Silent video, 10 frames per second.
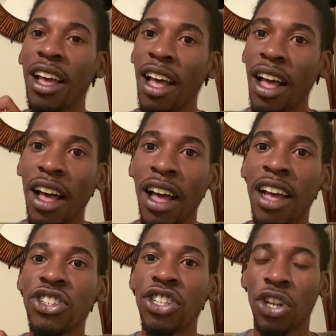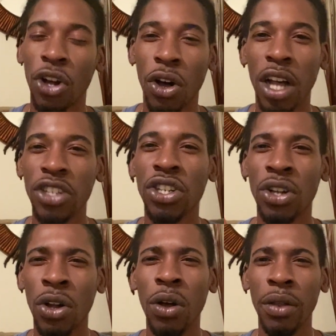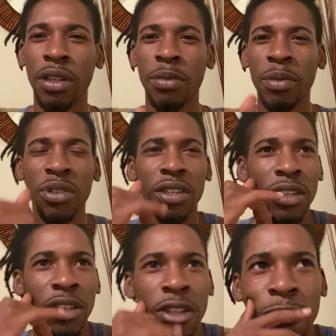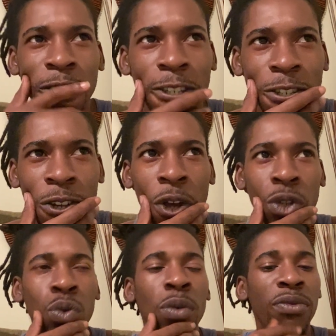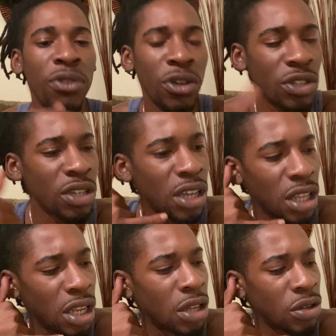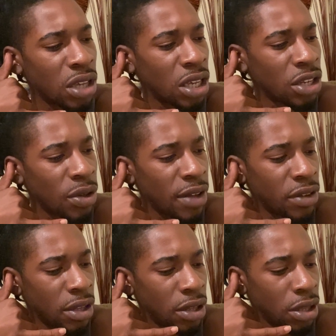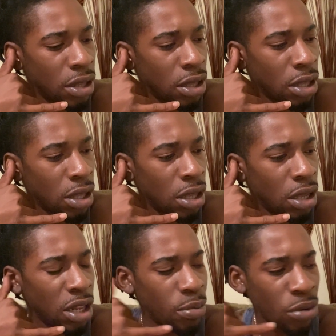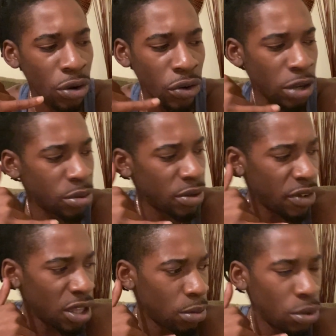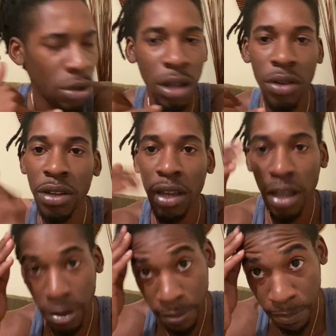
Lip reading: I should call them. Let me just talk to him first. Yeah, hello. Yeah, do you have any programs available? Oh yeah.